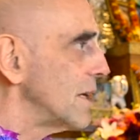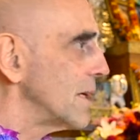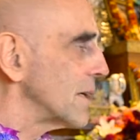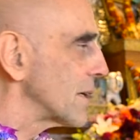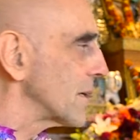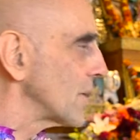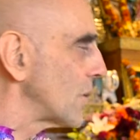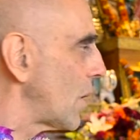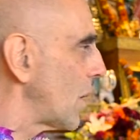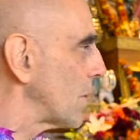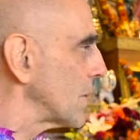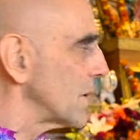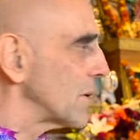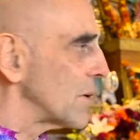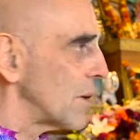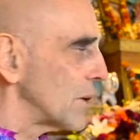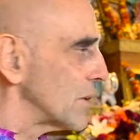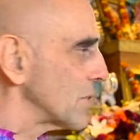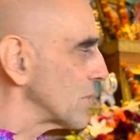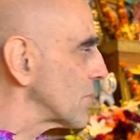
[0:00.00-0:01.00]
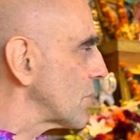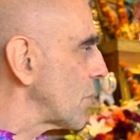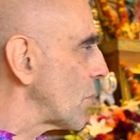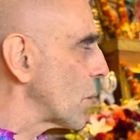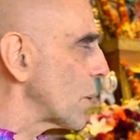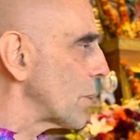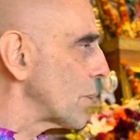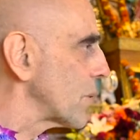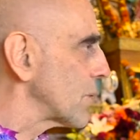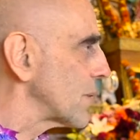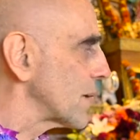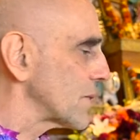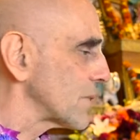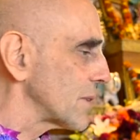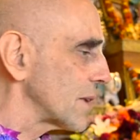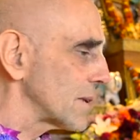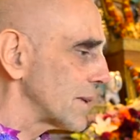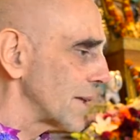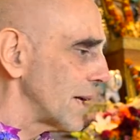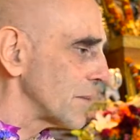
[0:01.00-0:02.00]
It's horrible things
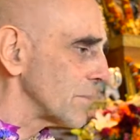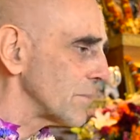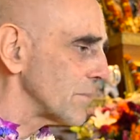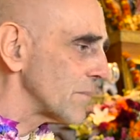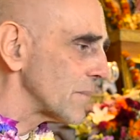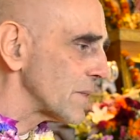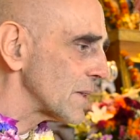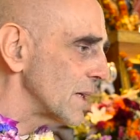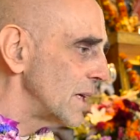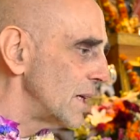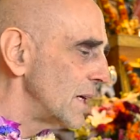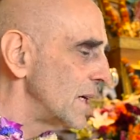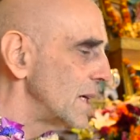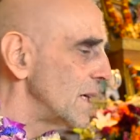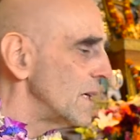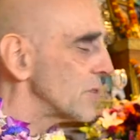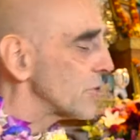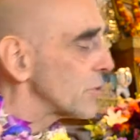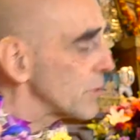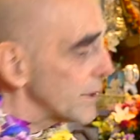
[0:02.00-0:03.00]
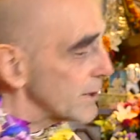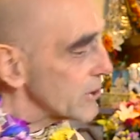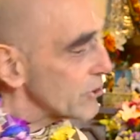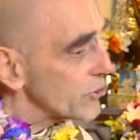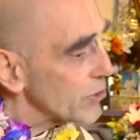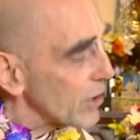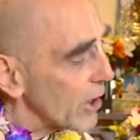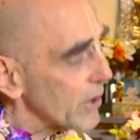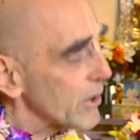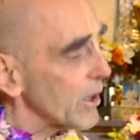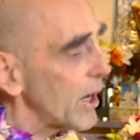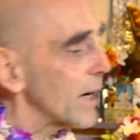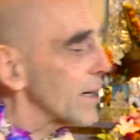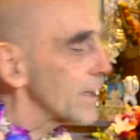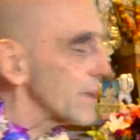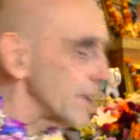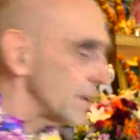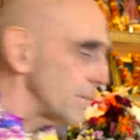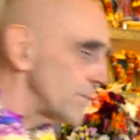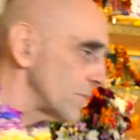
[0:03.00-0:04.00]
like that. So anyway,
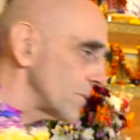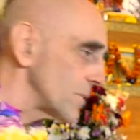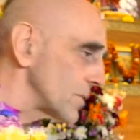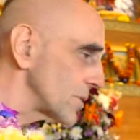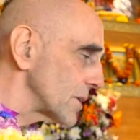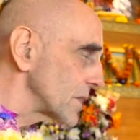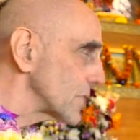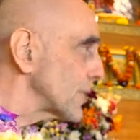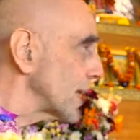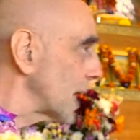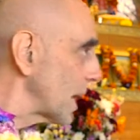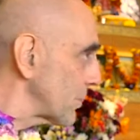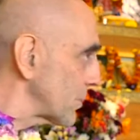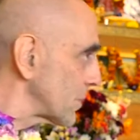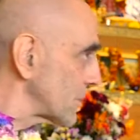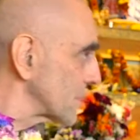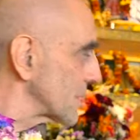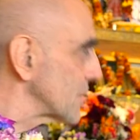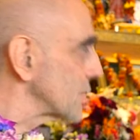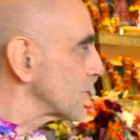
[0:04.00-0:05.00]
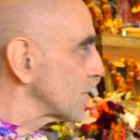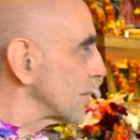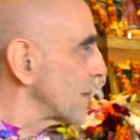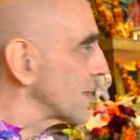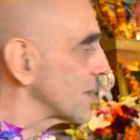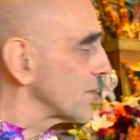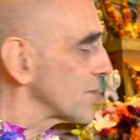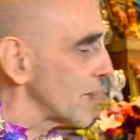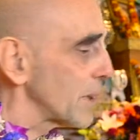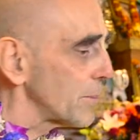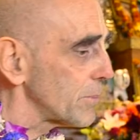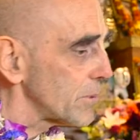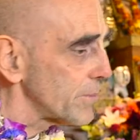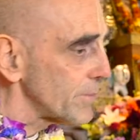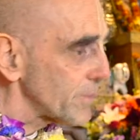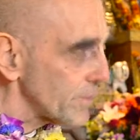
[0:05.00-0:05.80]
Sharanagati example, Iskcon example.